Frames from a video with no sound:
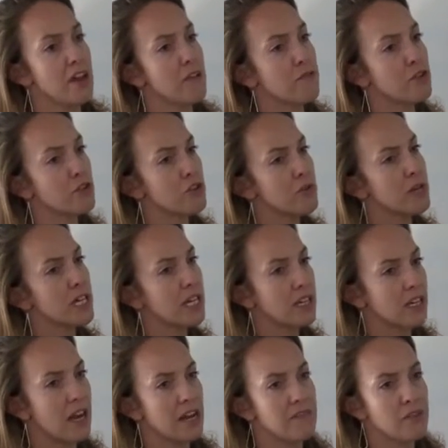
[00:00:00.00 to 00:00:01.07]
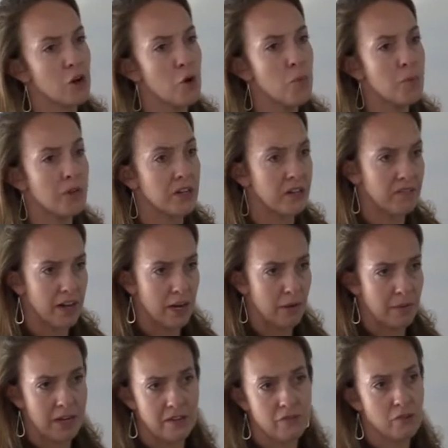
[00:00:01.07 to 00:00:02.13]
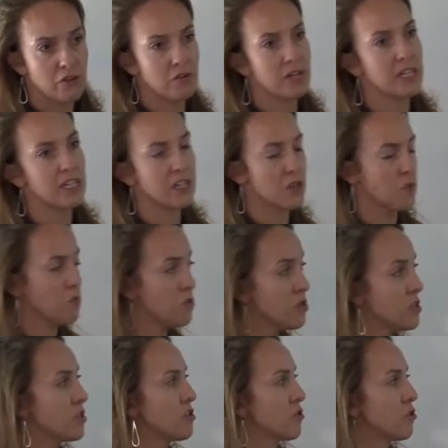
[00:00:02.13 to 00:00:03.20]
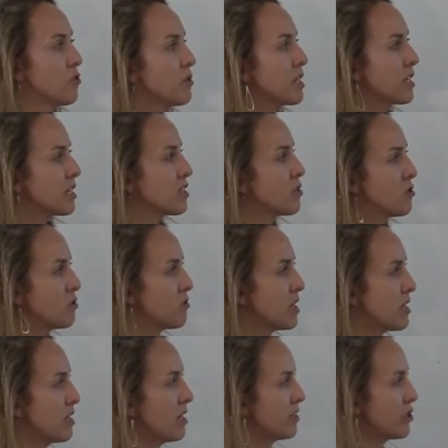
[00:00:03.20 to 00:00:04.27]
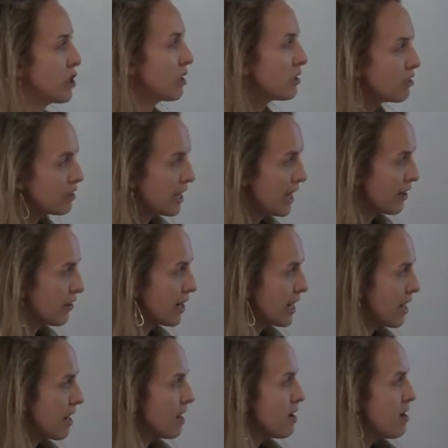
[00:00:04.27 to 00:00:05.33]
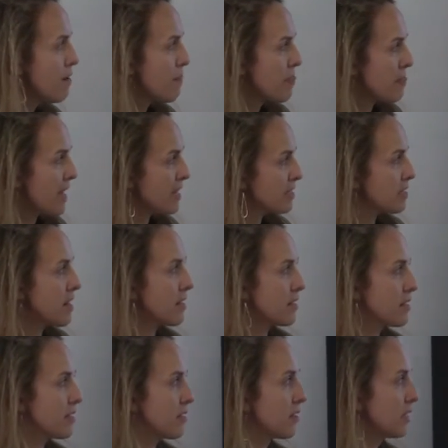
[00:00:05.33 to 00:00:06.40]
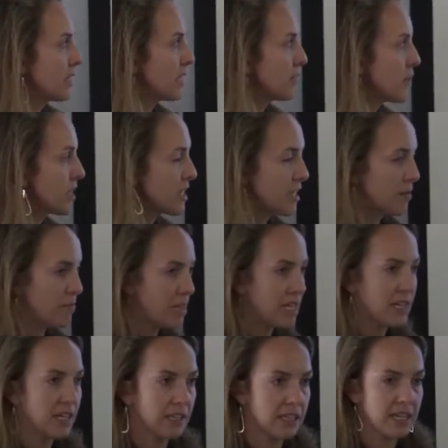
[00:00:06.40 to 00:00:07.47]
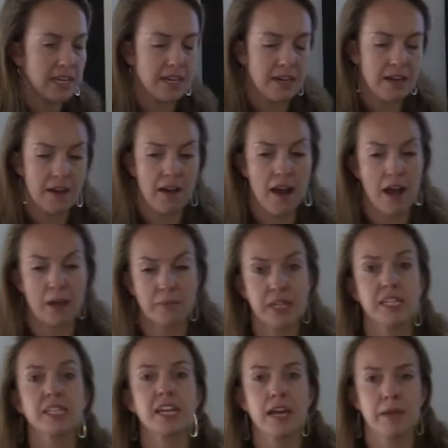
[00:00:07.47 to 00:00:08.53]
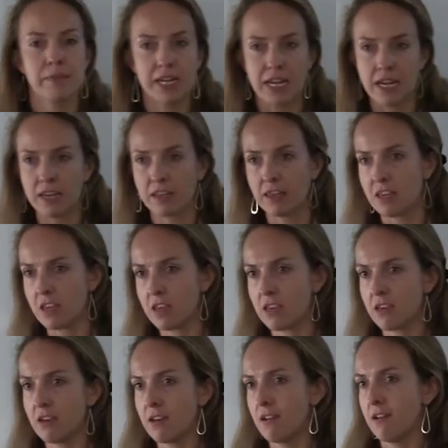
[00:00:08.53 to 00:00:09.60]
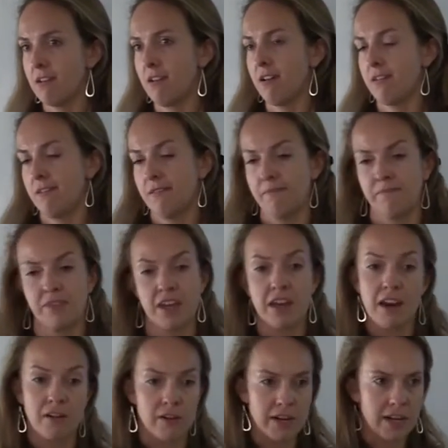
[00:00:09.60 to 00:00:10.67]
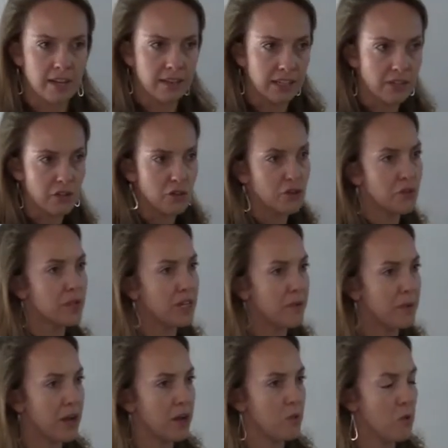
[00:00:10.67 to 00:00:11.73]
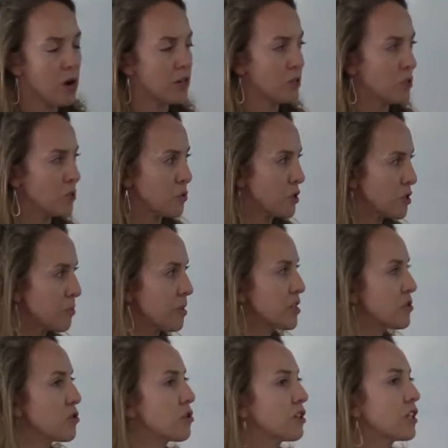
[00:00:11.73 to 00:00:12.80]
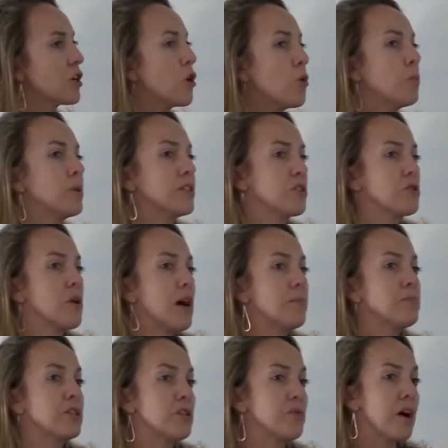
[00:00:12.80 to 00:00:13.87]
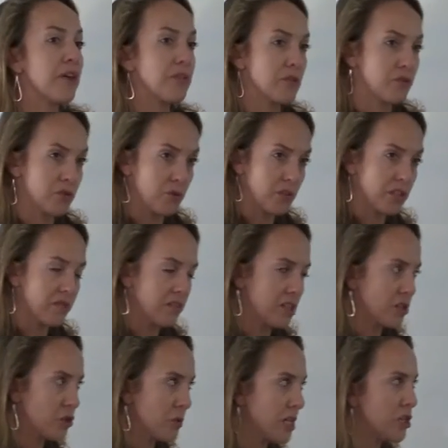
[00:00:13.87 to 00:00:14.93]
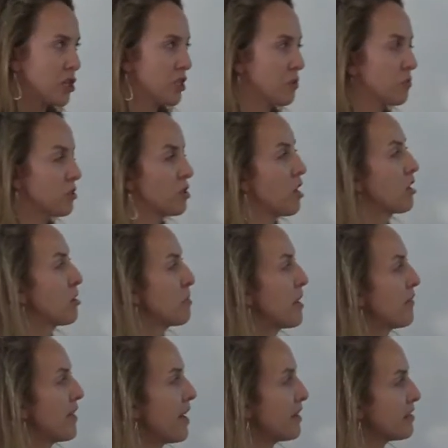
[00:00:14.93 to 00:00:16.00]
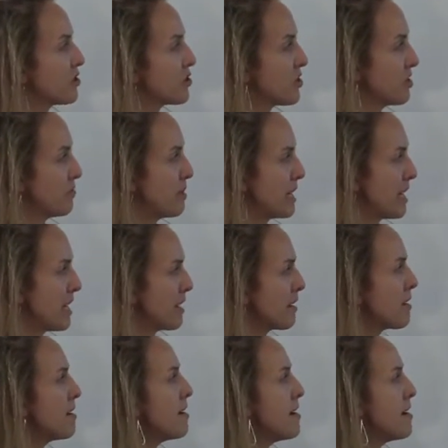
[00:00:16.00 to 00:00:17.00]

If you're doing it in kind of an open environment, if you're going into the woods or going into a, uh, a jungle area, that's not necessarily going to immediately um, contaminate the, um, the area unless you're doing it by a water source, but it certainly opens you up to other sorts of situations. We'll talk about that in just a minute.